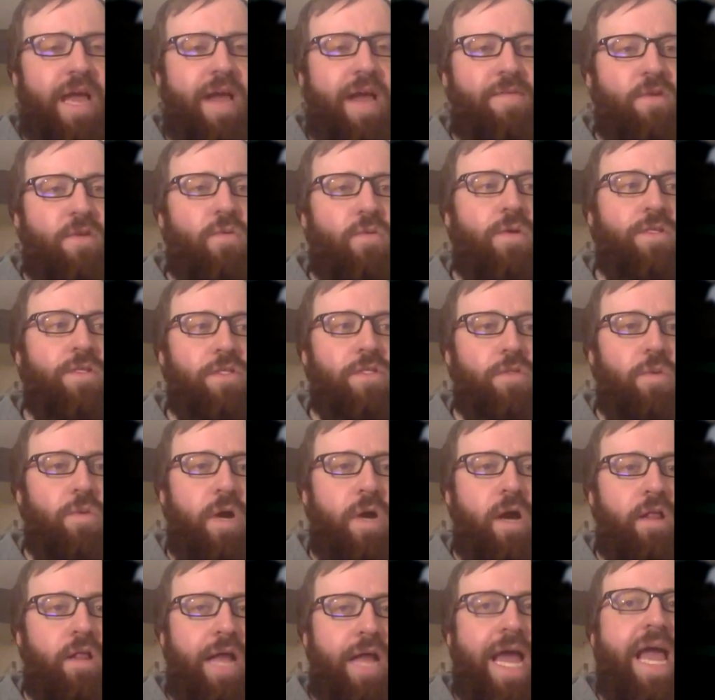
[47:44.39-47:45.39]
every once in a
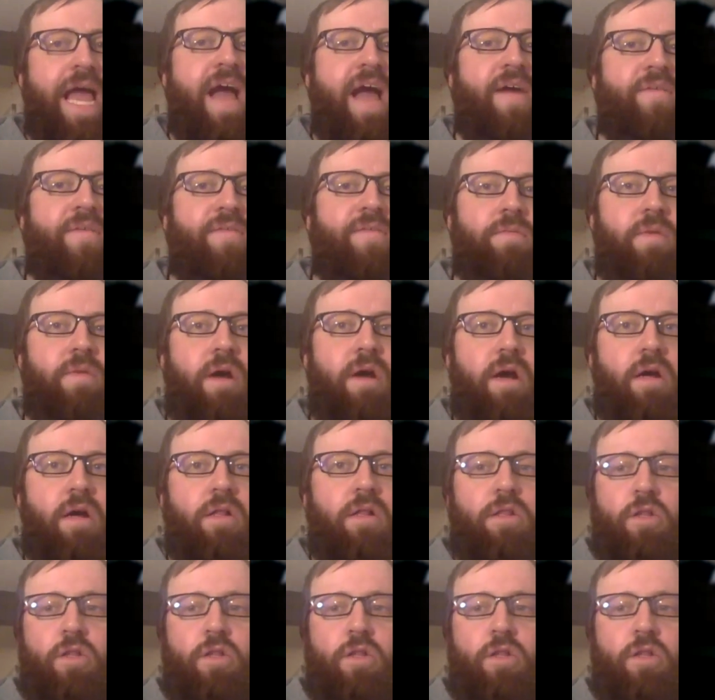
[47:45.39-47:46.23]
while I have a, a